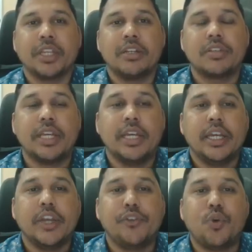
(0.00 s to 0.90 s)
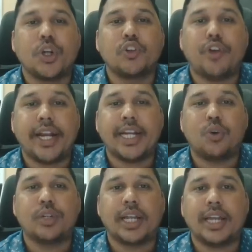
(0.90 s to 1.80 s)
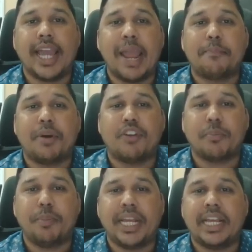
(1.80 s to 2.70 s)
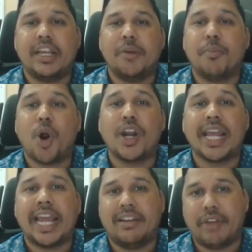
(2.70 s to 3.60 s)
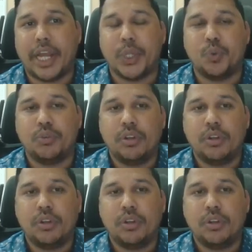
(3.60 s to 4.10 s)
See, if you want to find out a power b mod n value,